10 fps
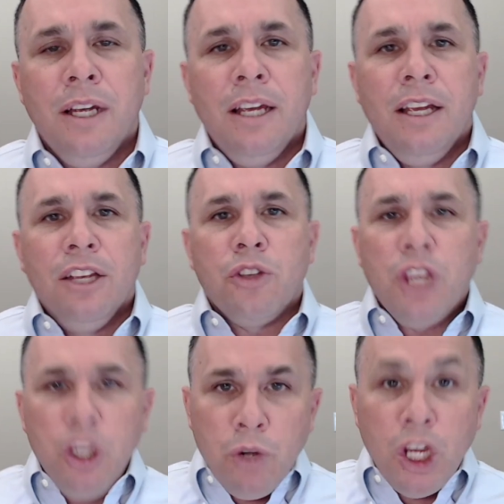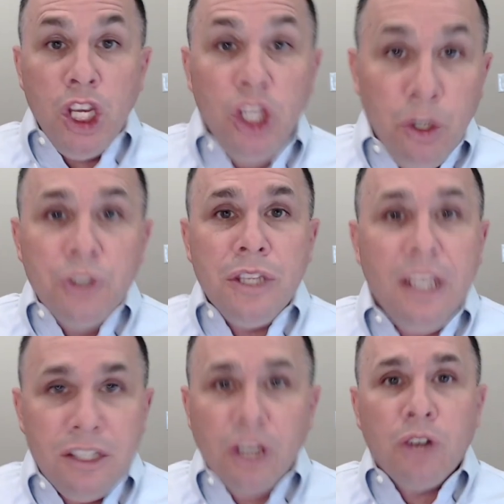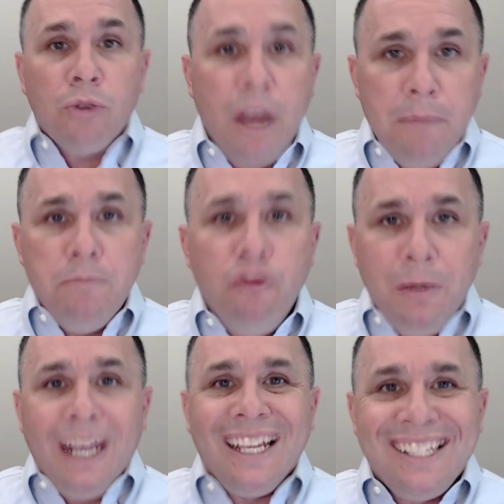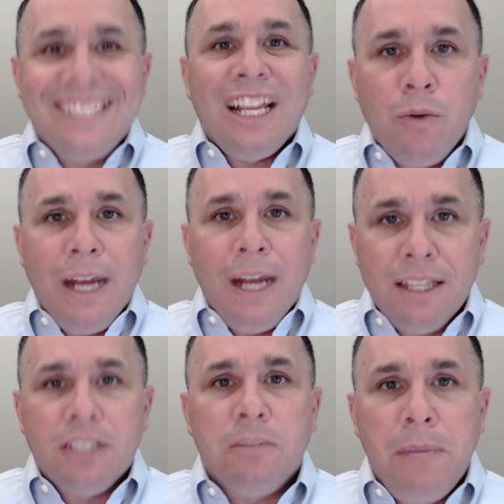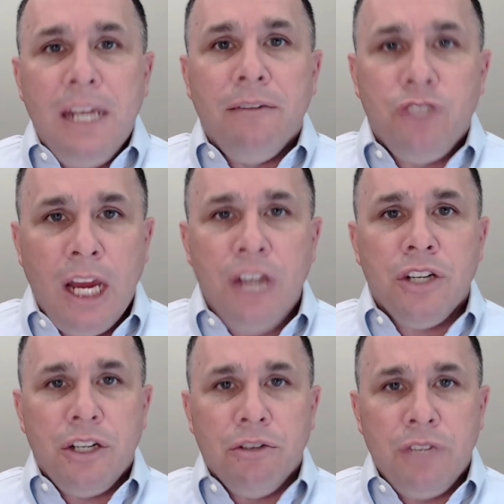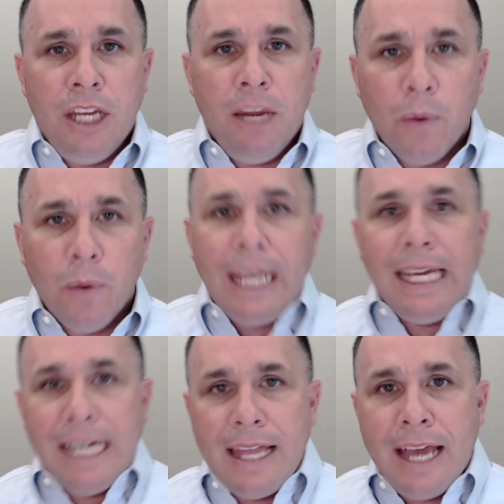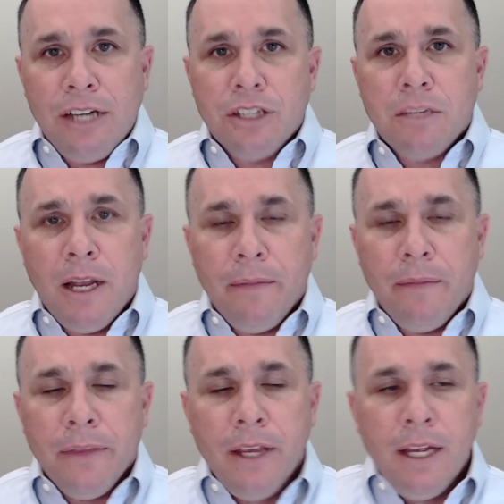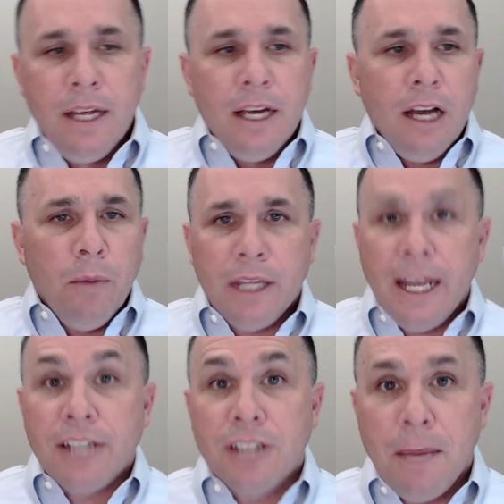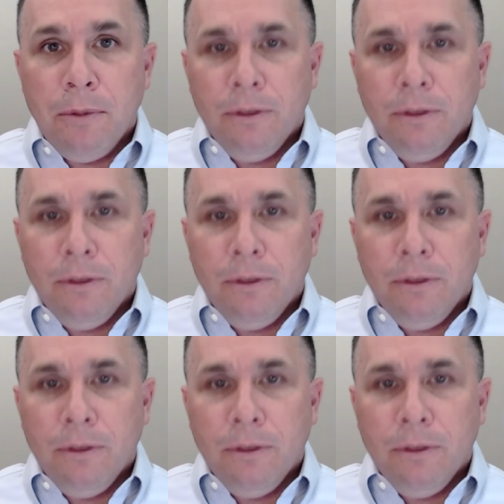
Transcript: so that you can use these and create movement, accelerate the speed of change on your team. And we're going to get into that in just a minute with the next couple.